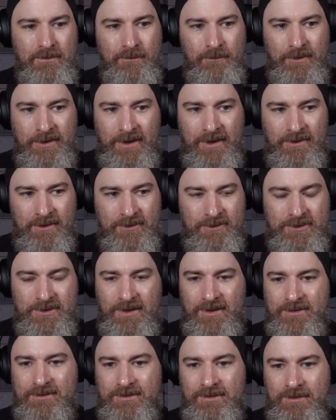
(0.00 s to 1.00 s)
We get the
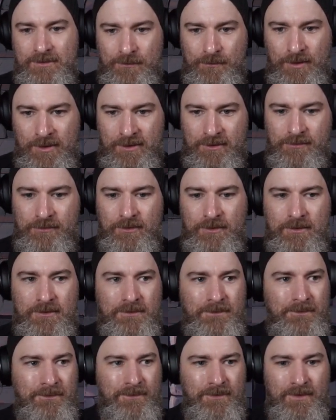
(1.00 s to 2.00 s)
chest.
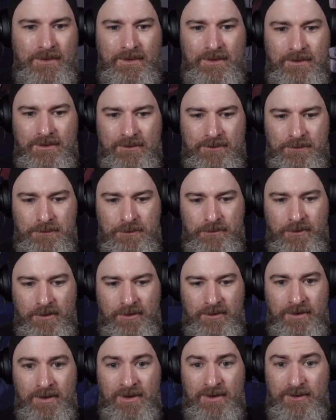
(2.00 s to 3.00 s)
Wonderful. Let's move
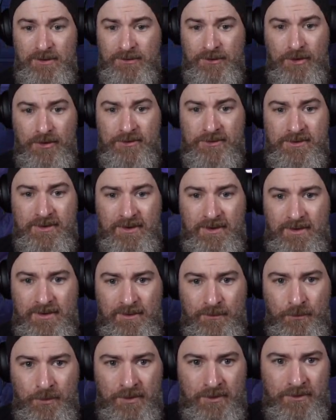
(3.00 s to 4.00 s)
on. You'll notice that
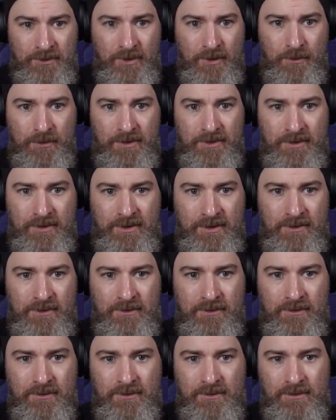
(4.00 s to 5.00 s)
we're nowhere
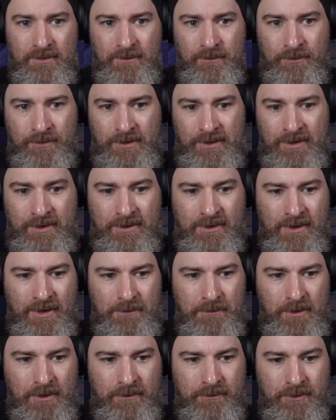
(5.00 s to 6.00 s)
near the
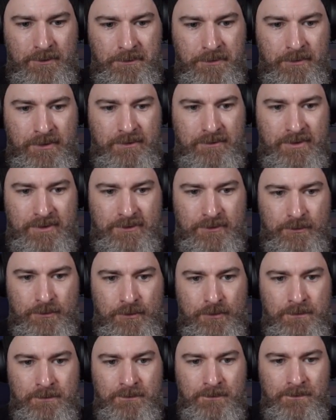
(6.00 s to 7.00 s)
income of the previous
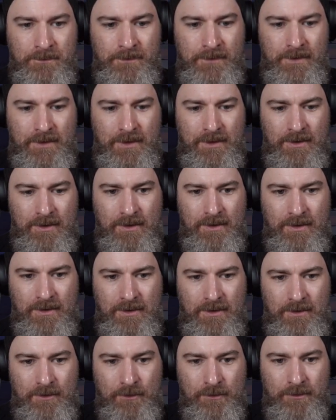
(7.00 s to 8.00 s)
room.
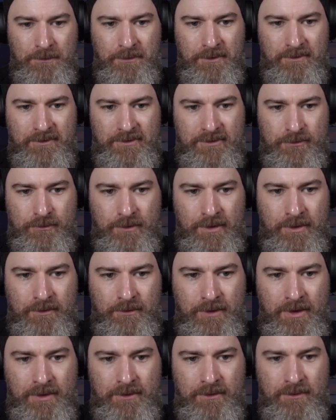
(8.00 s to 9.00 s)
Or the previous
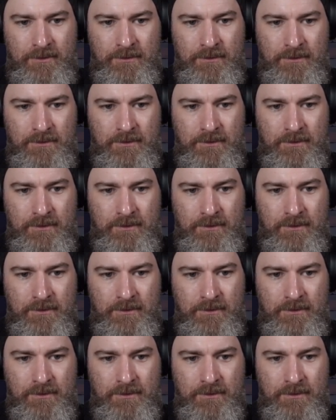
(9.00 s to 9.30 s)
run, rather.